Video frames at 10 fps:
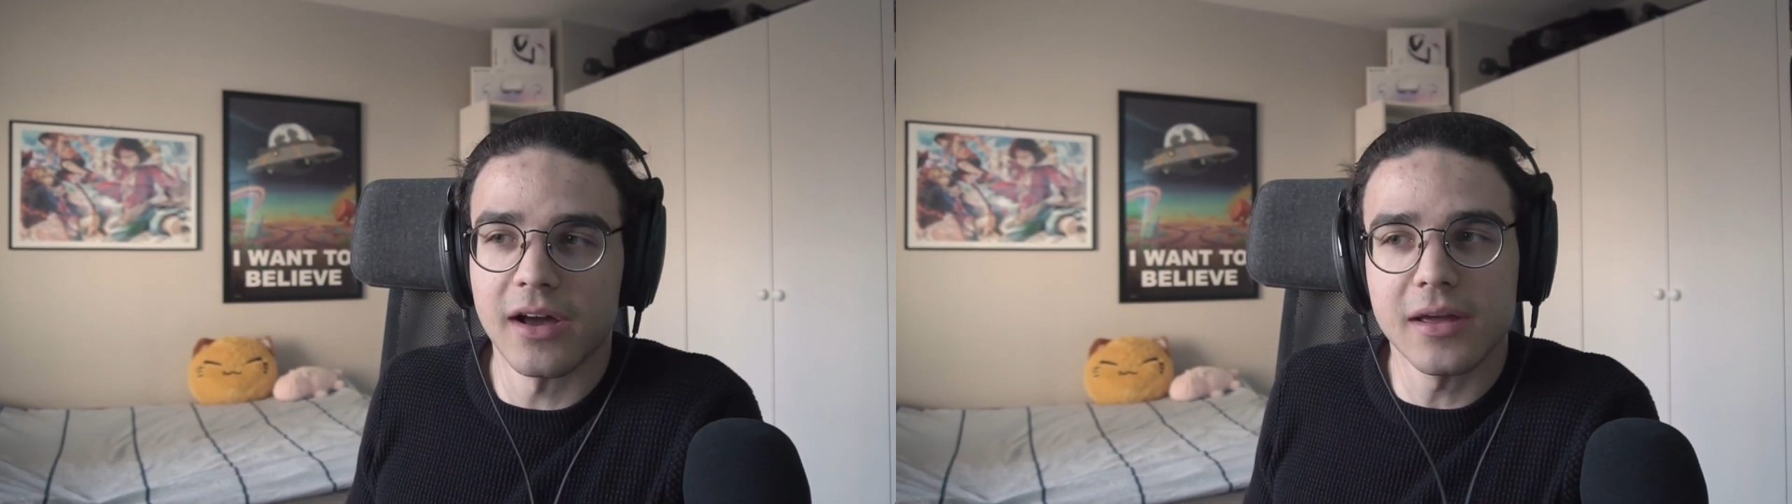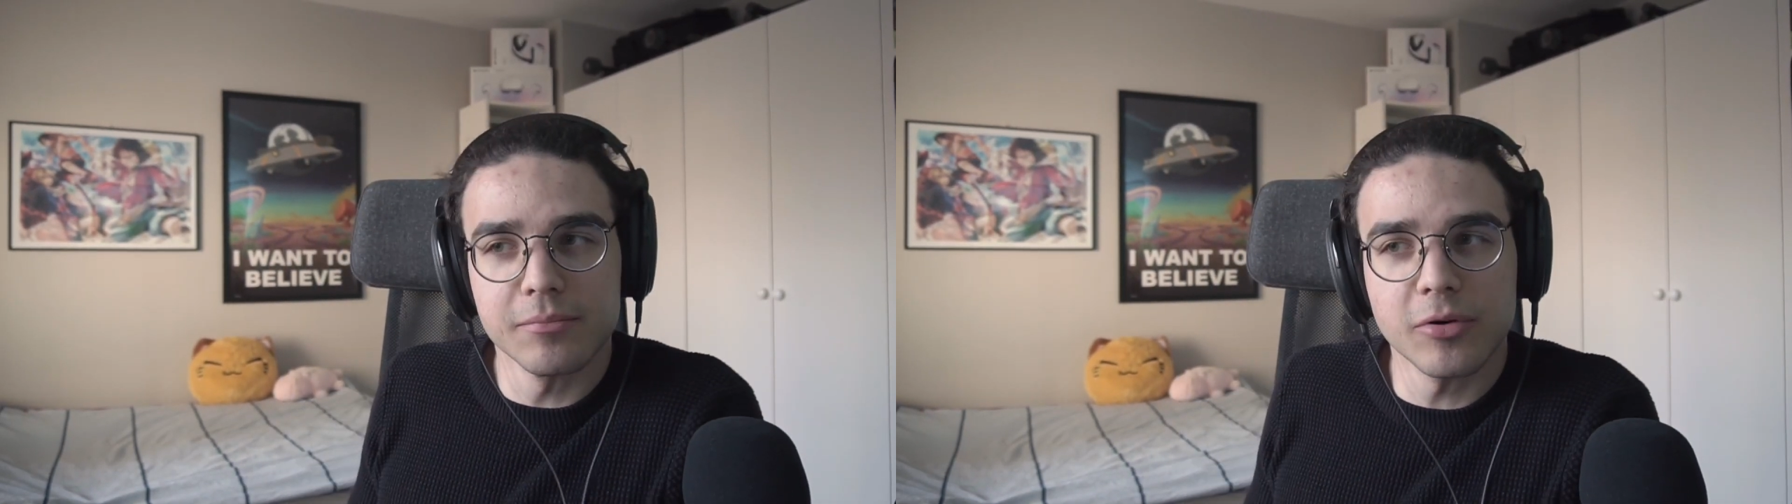I
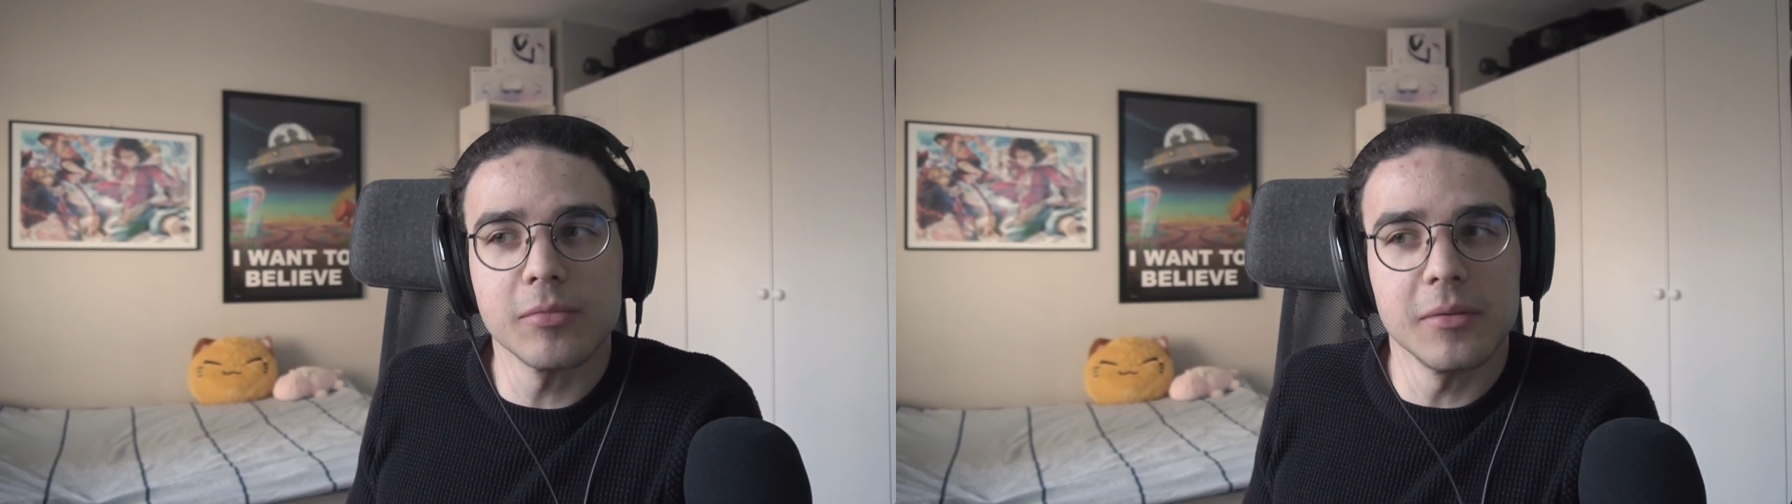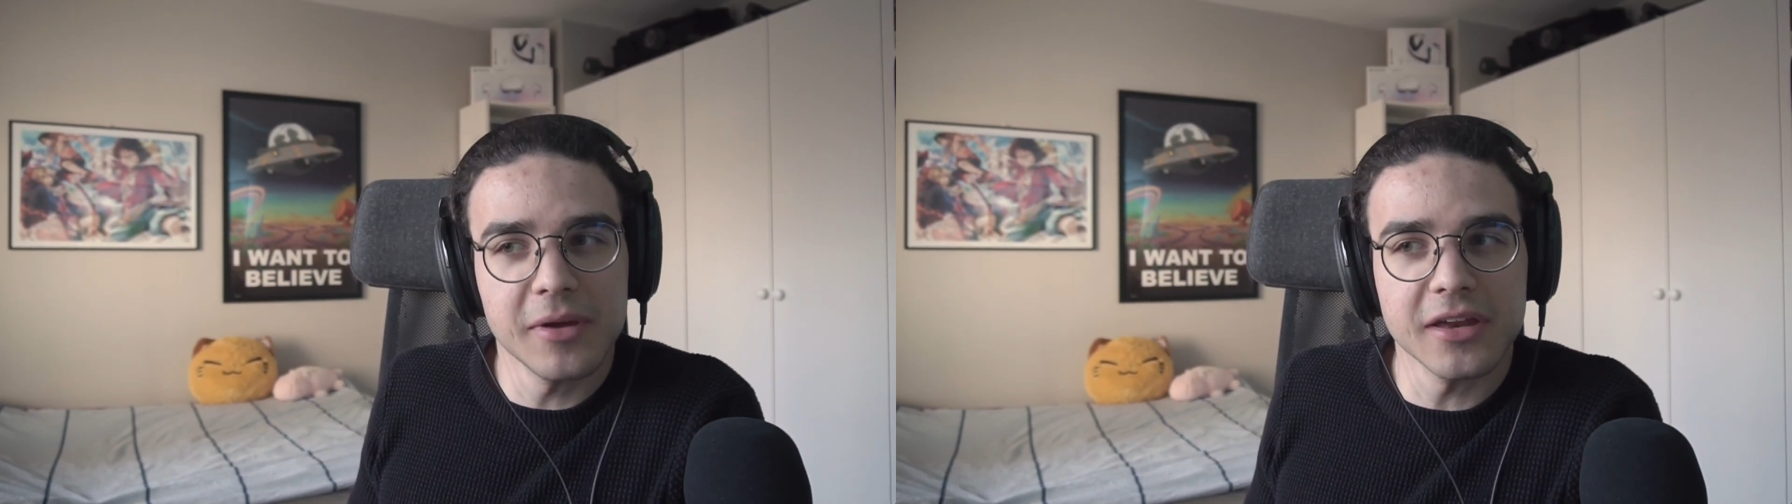can
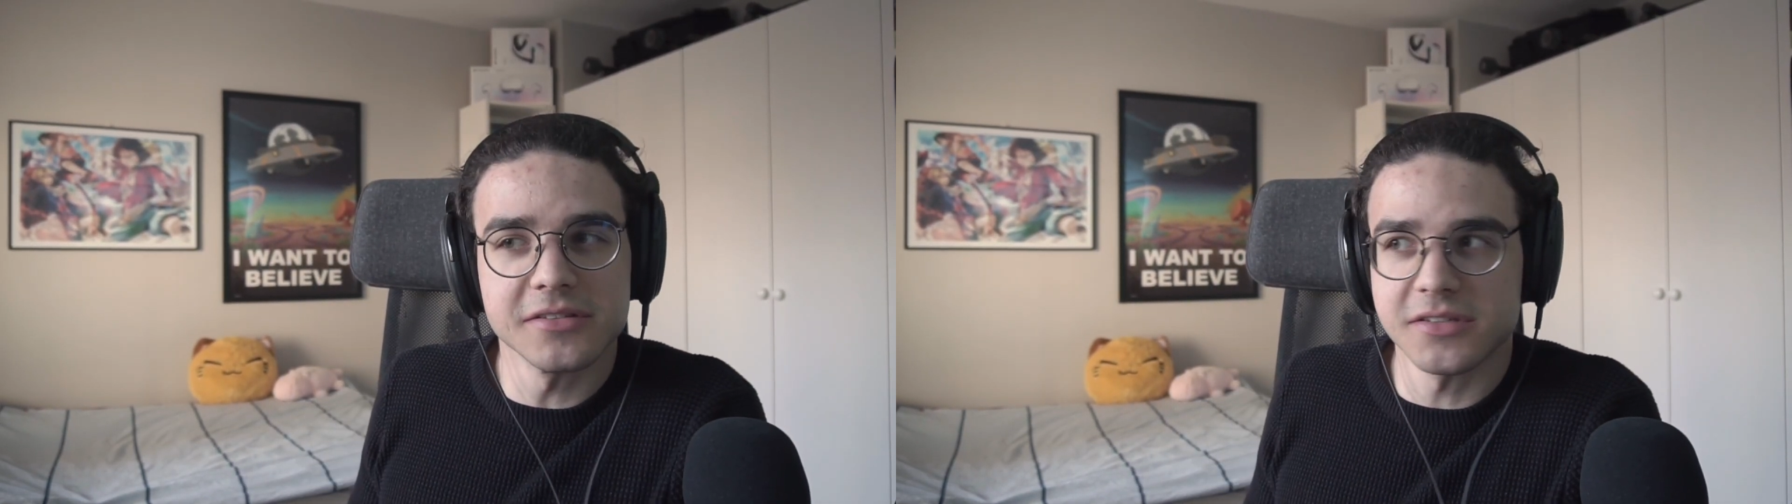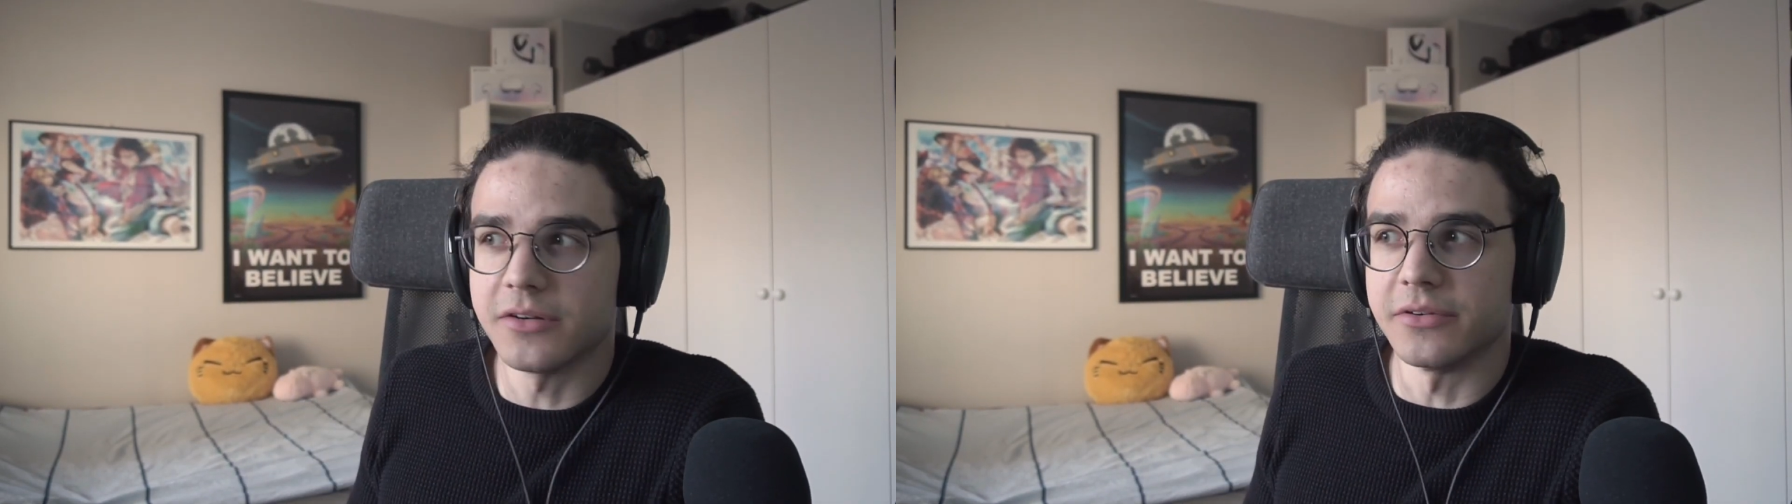probably make it a
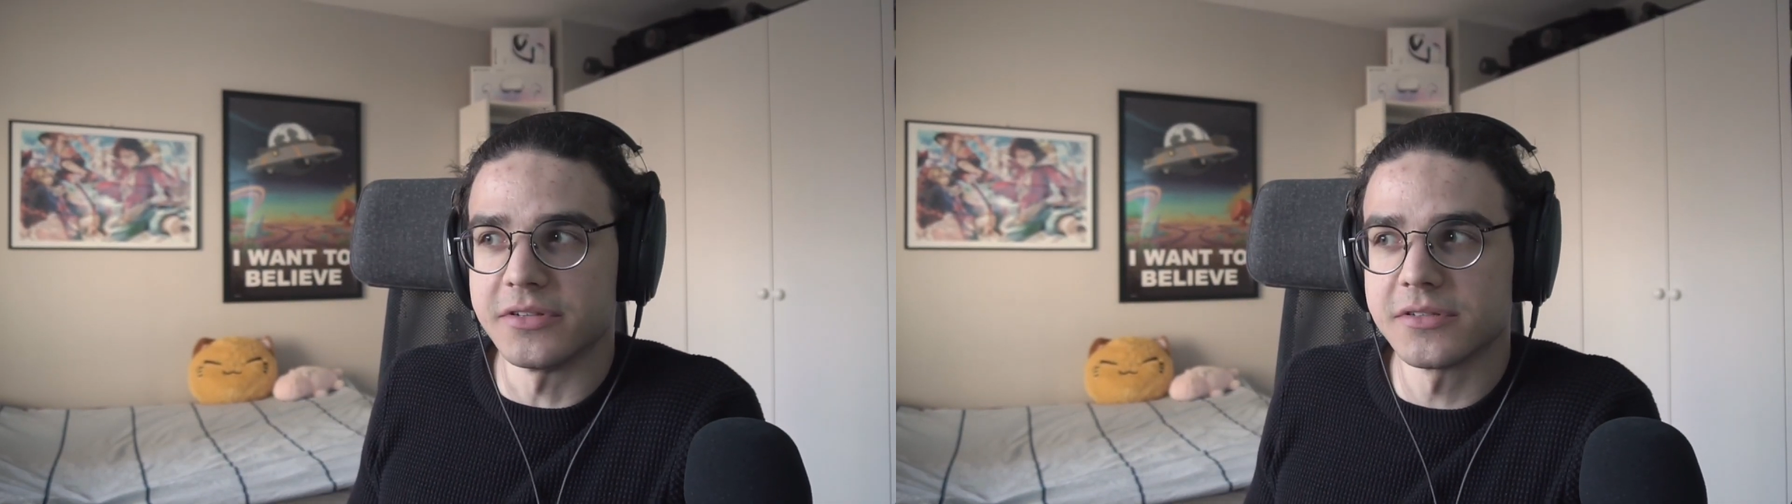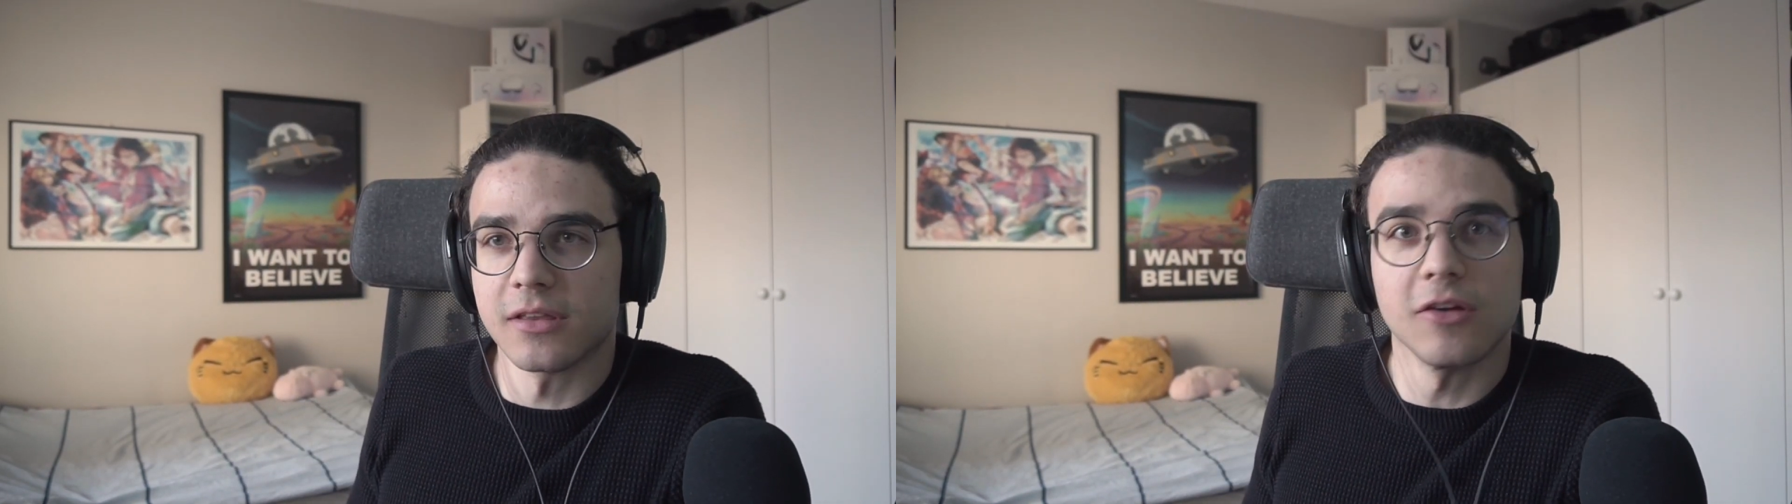
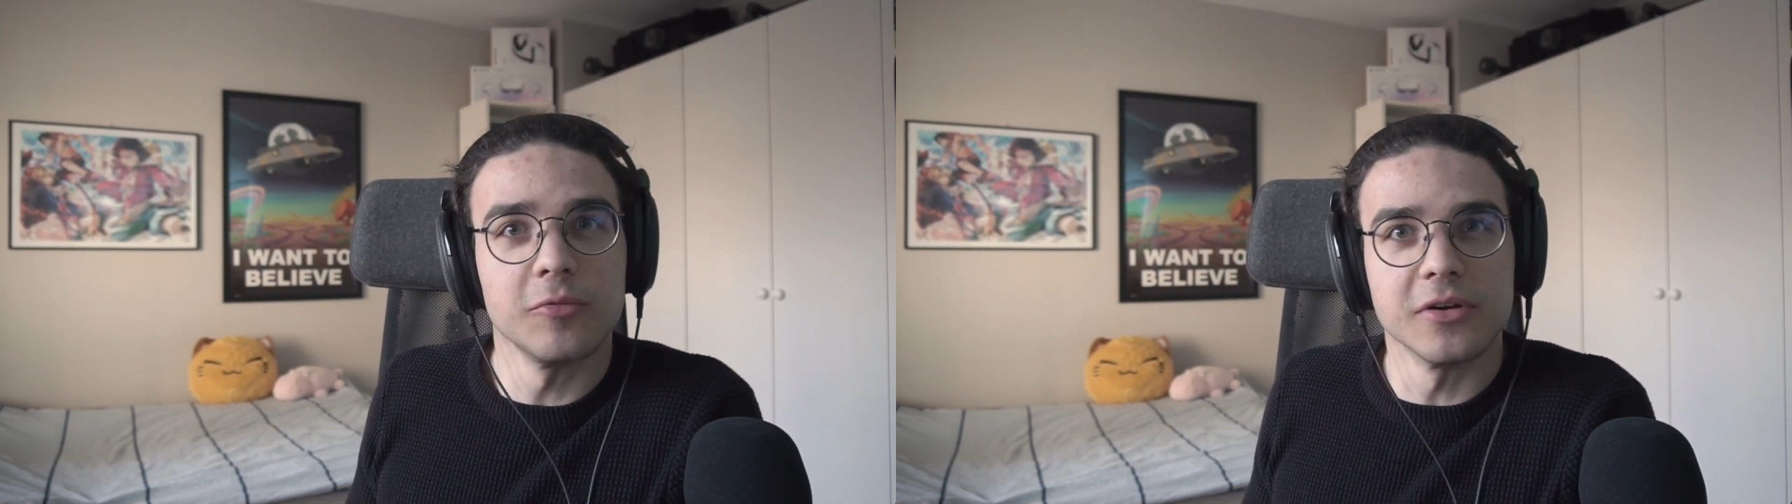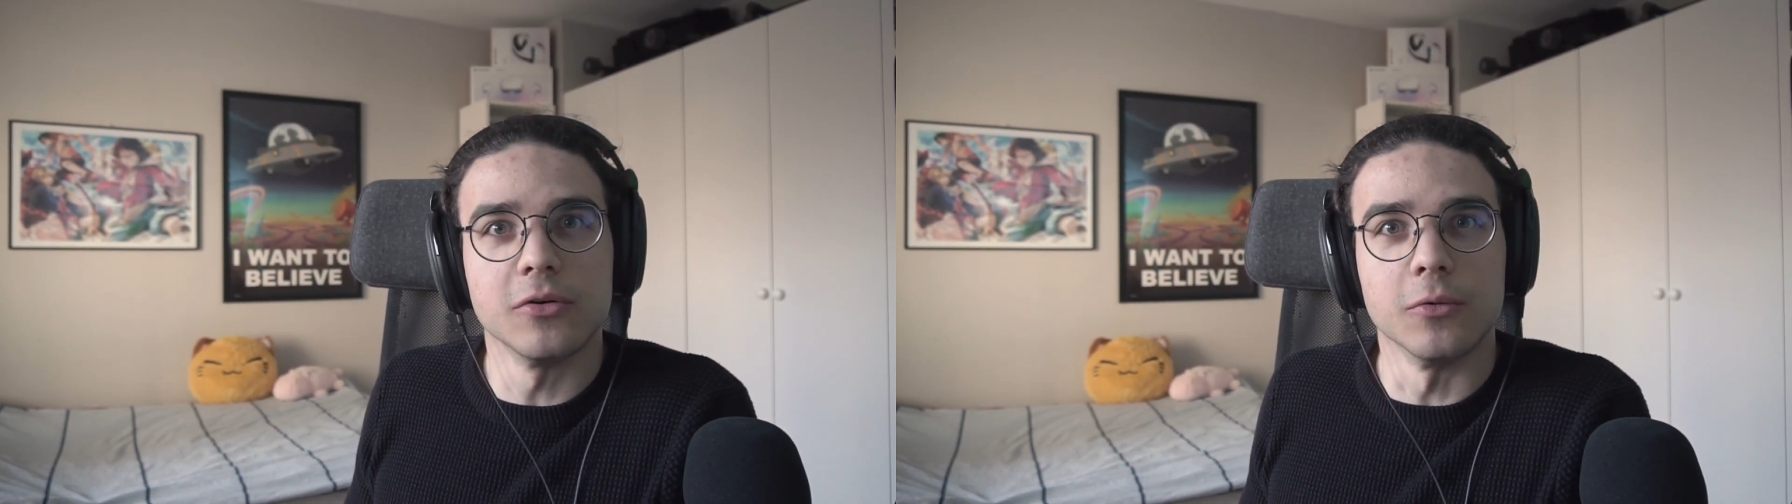series. That would
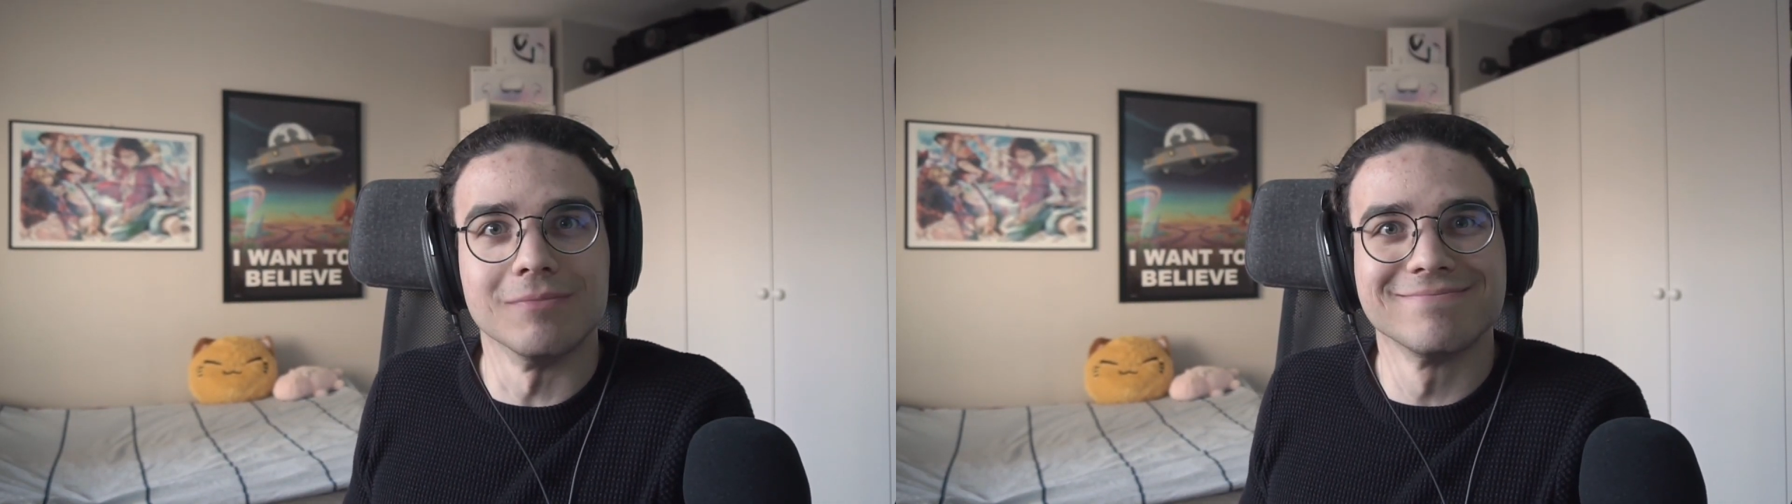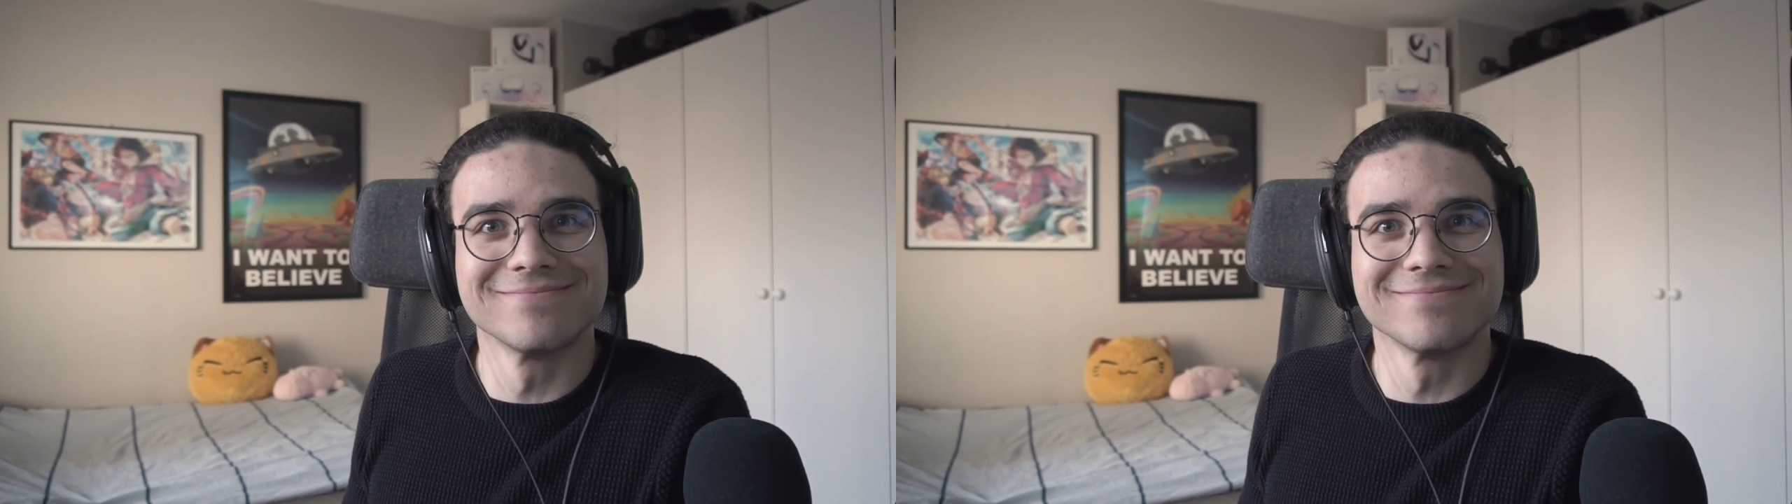be cool.